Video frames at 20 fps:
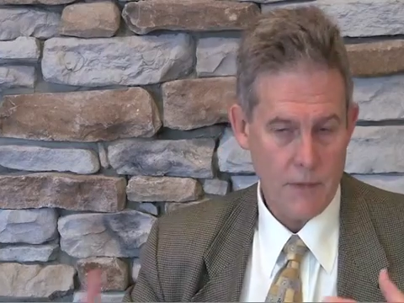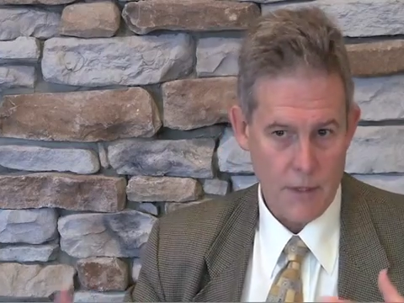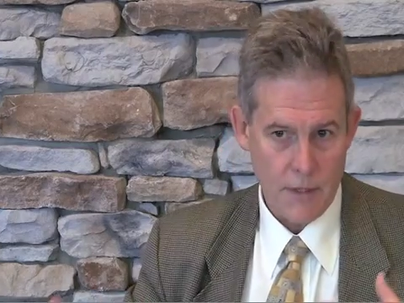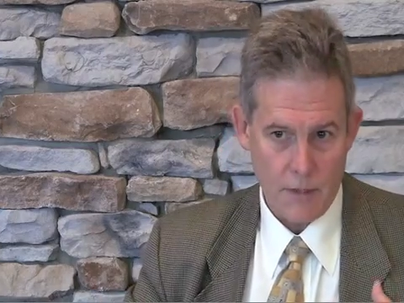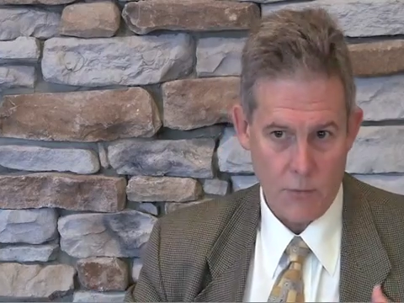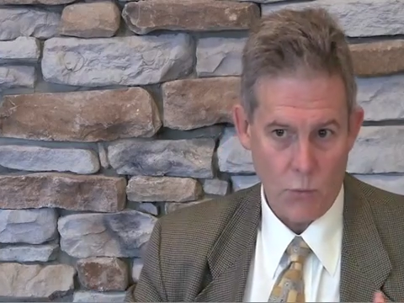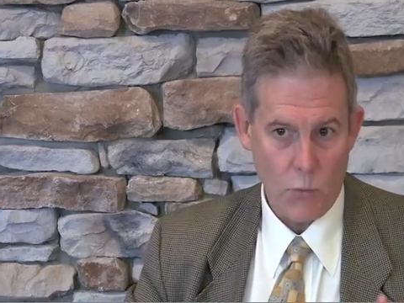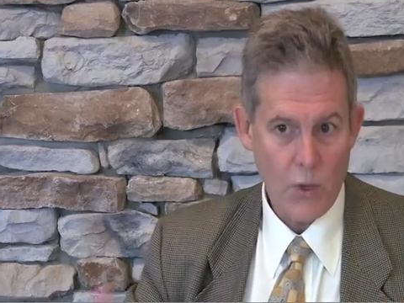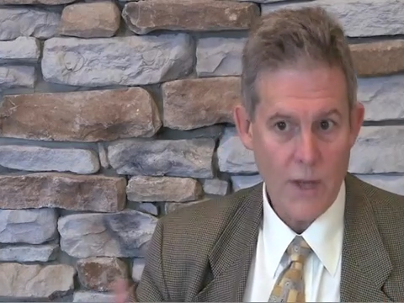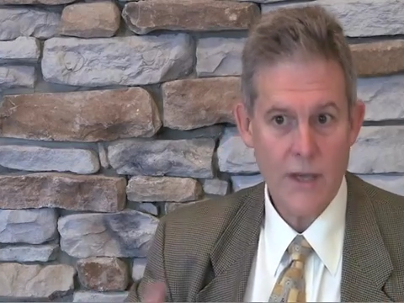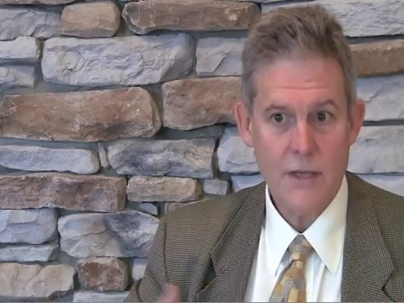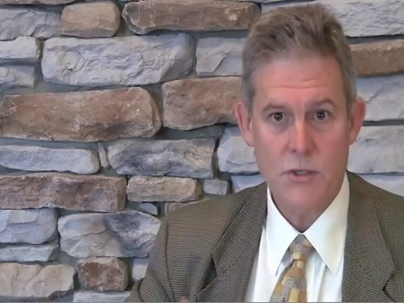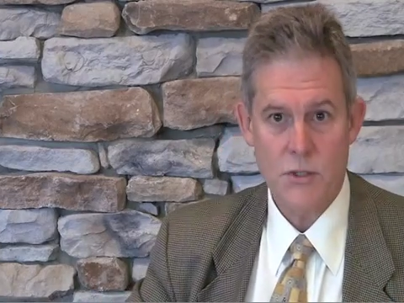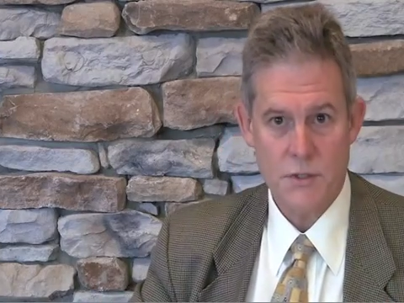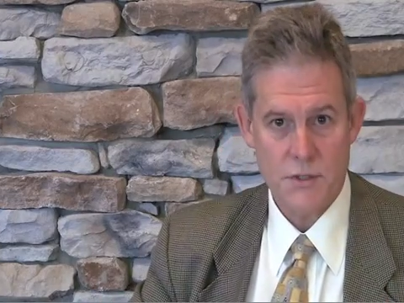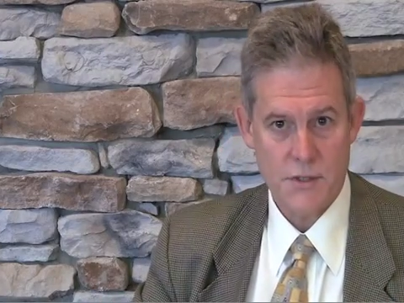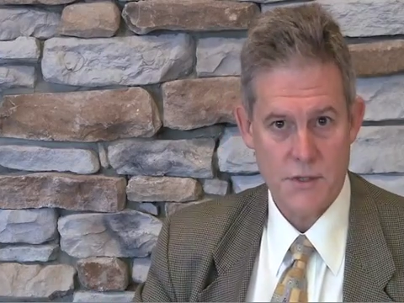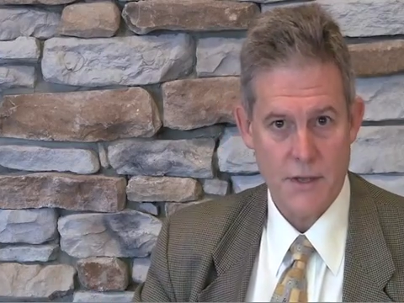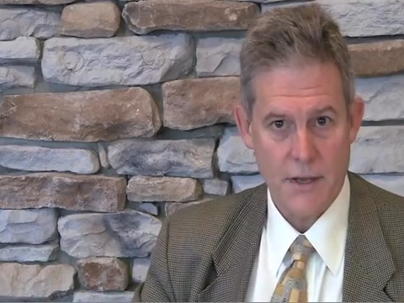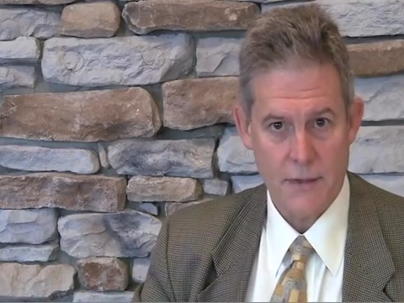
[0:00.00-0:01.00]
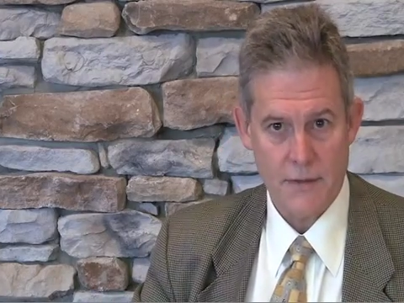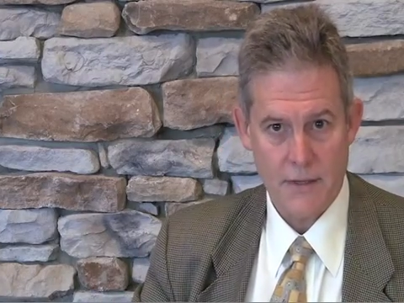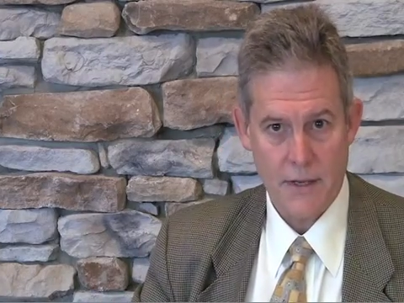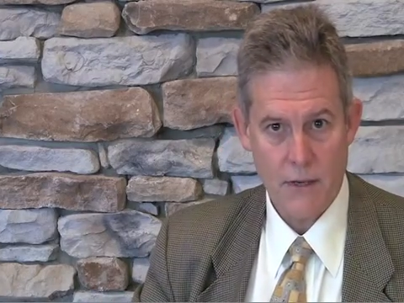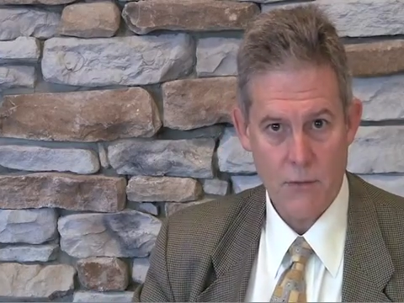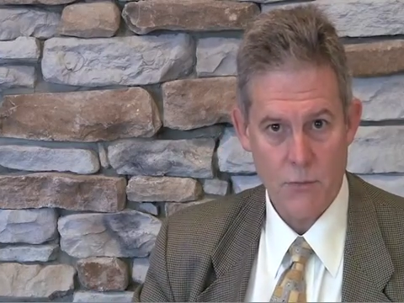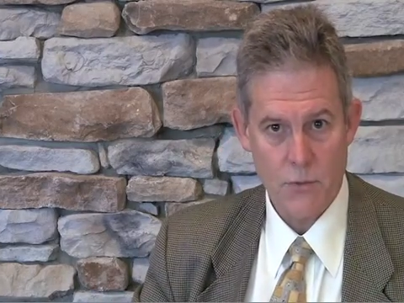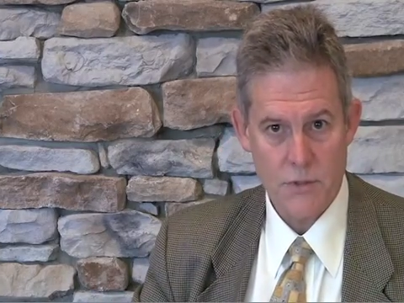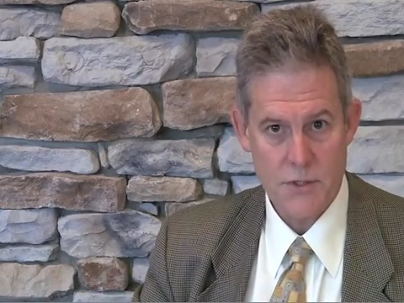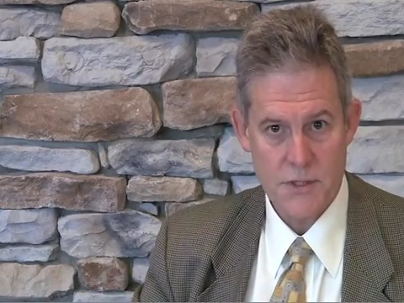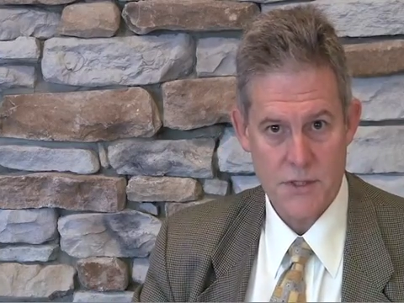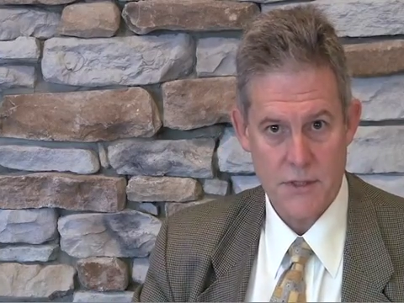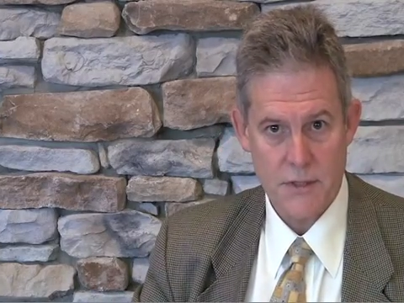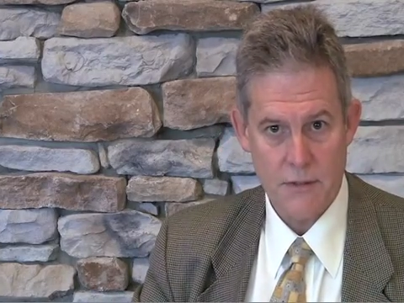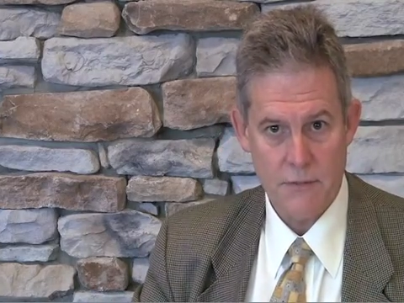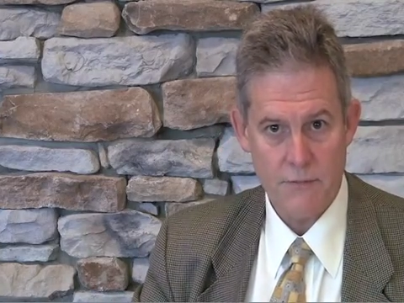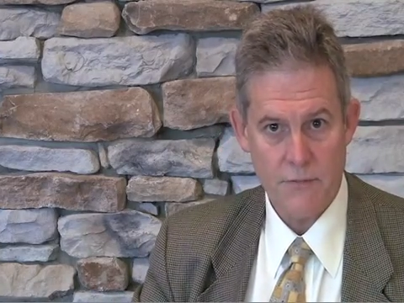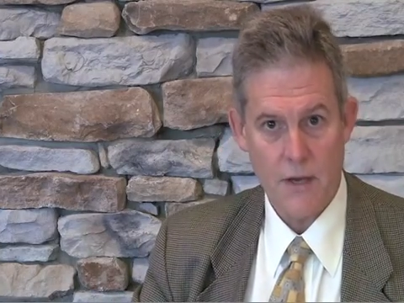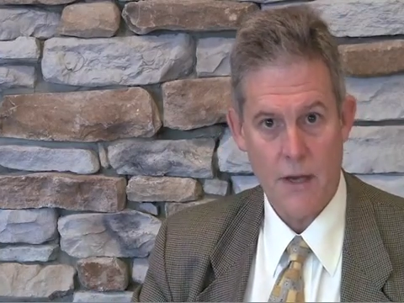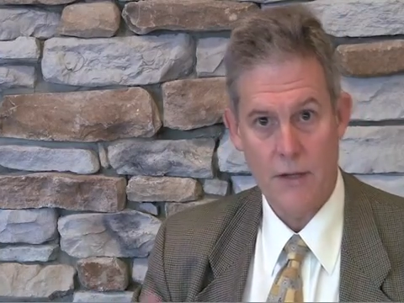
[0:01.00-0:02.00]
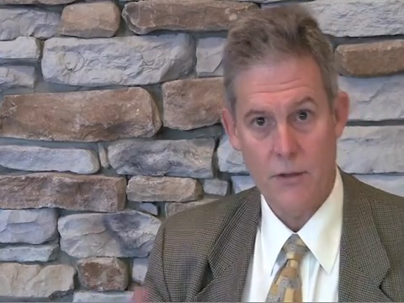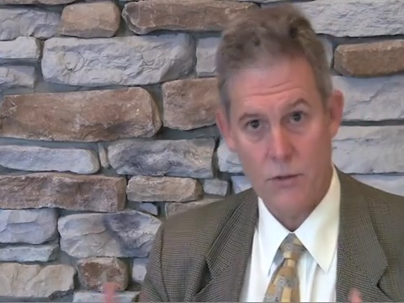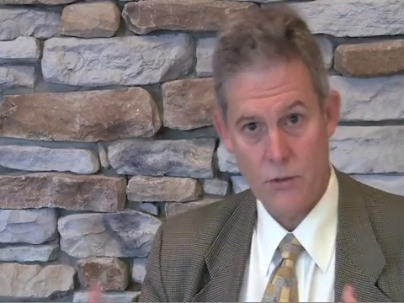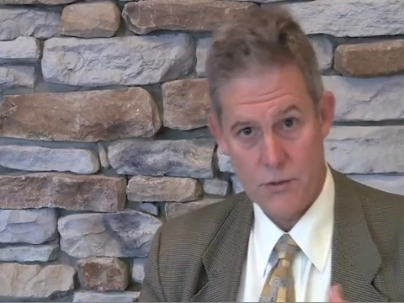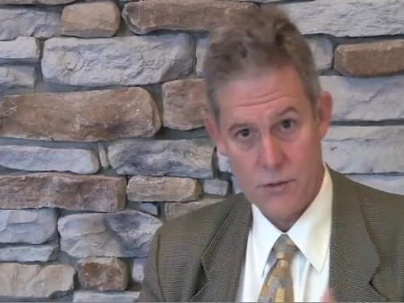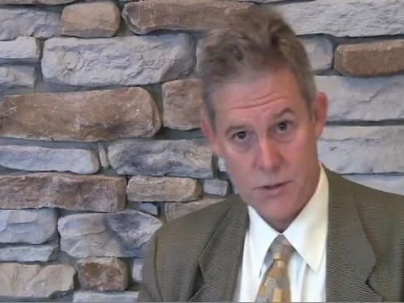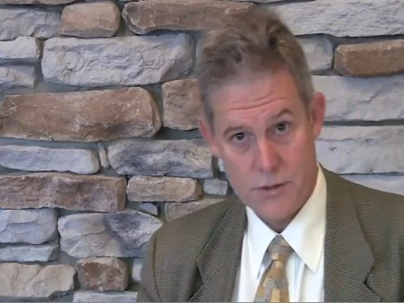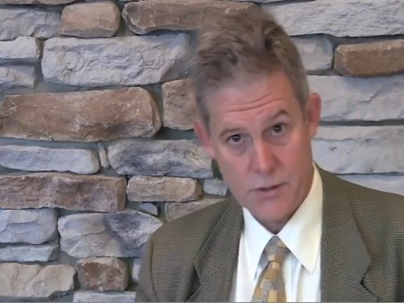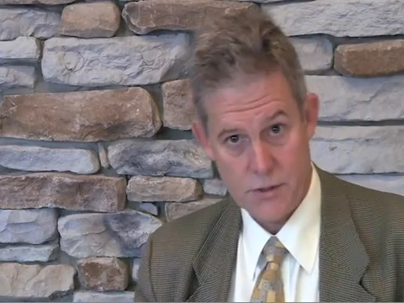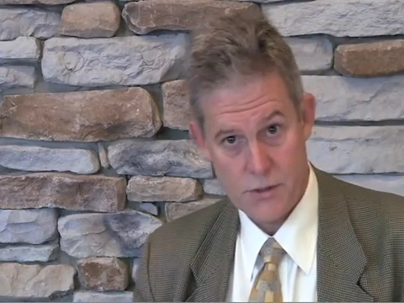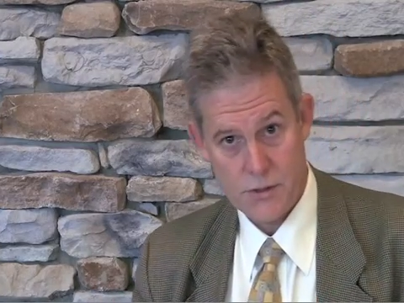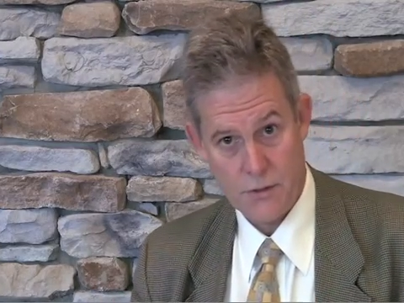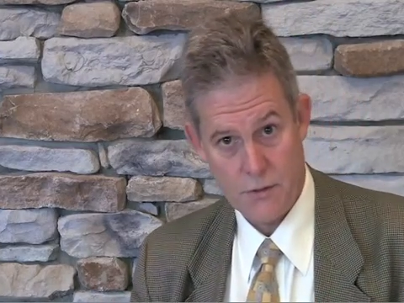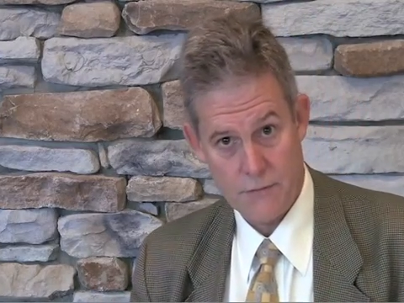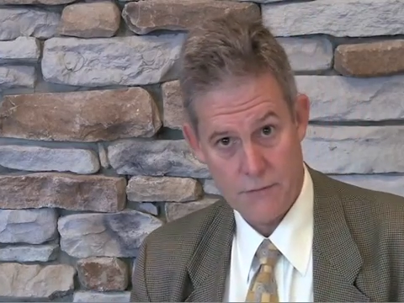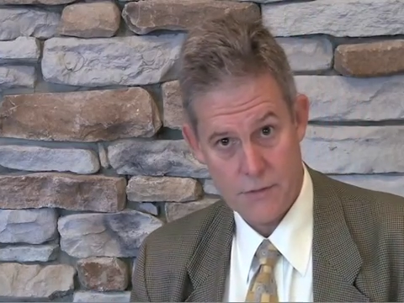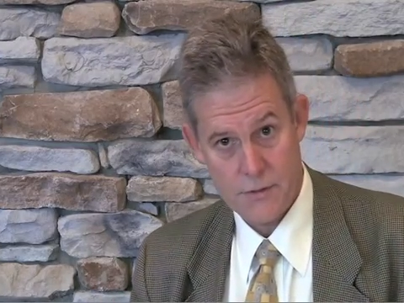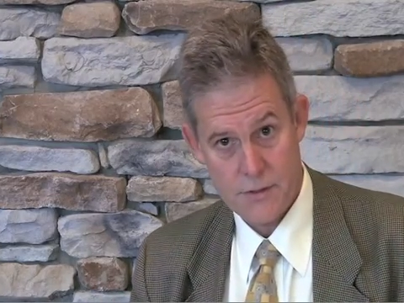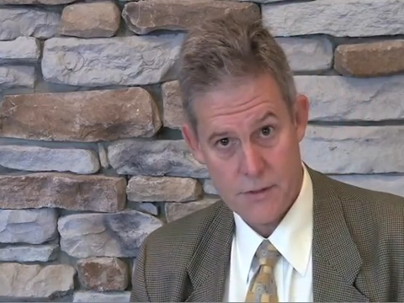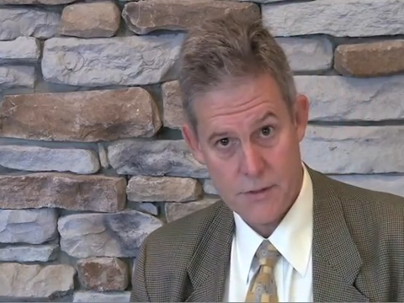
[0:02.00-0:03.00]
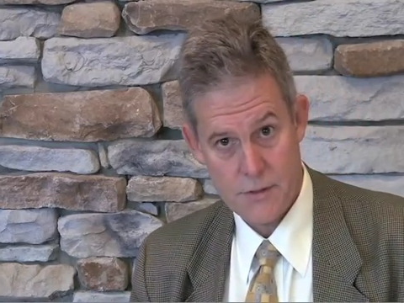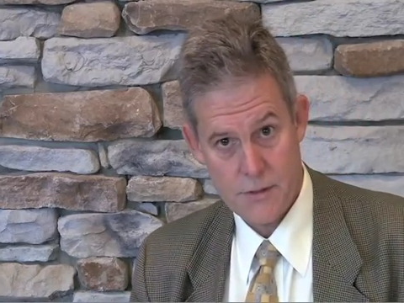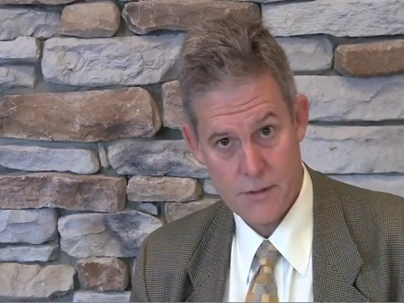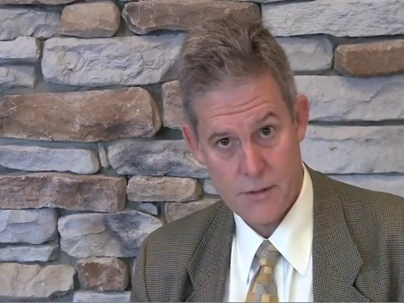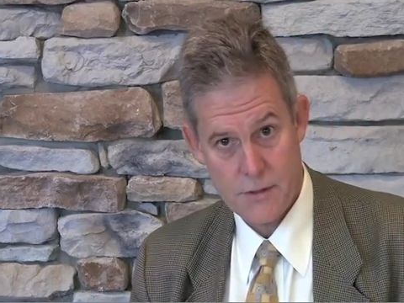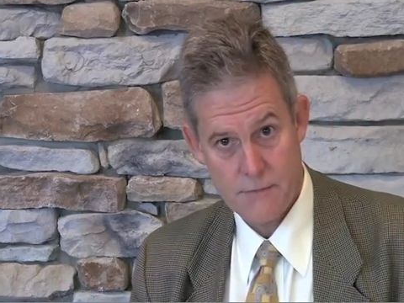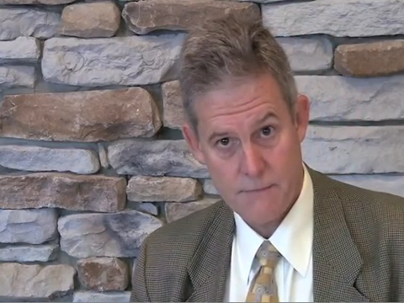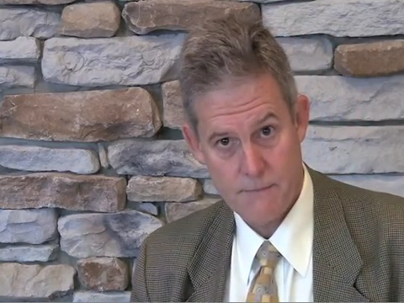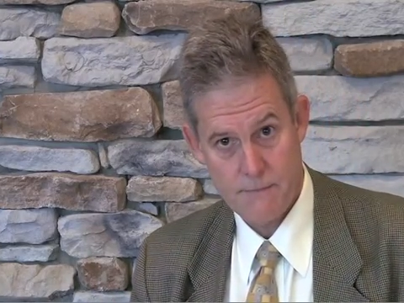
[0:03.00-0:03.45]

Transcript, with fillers: in wages that they receive on goods and services.